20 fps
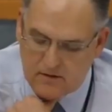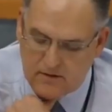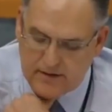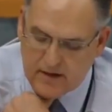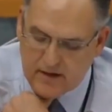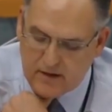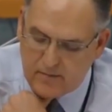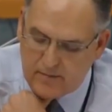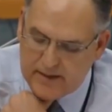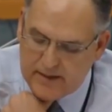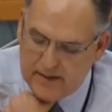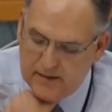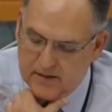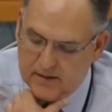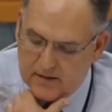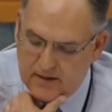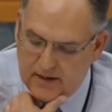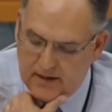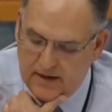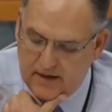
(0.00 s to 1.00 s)

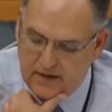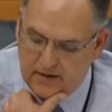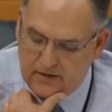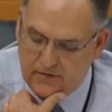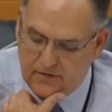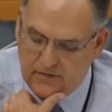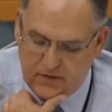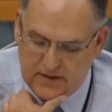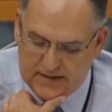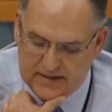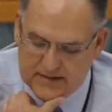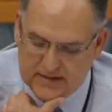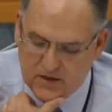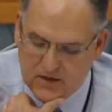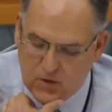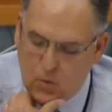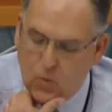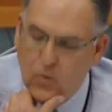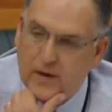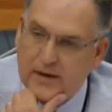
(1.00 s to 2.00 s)
recommended a
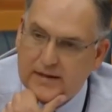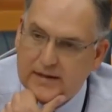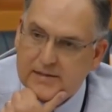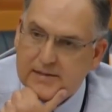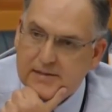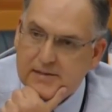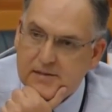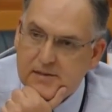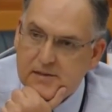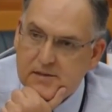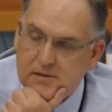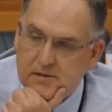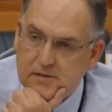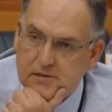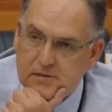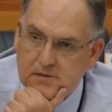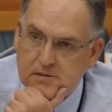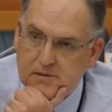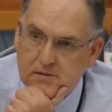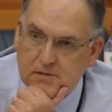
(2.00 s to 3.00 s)
forensic audit.
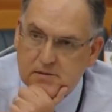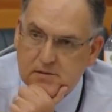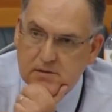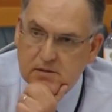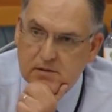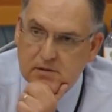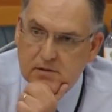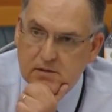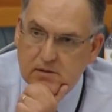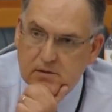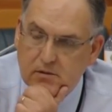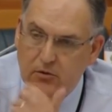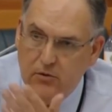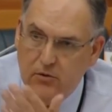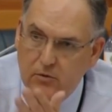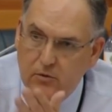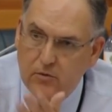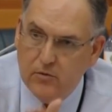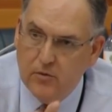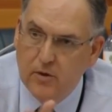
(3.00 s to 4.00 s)

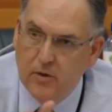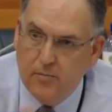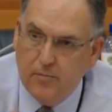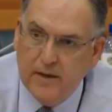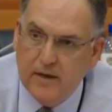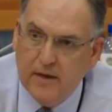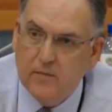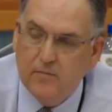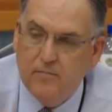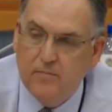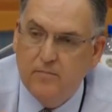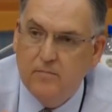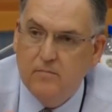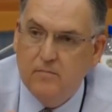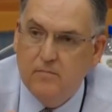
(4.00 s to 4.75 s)
You appeared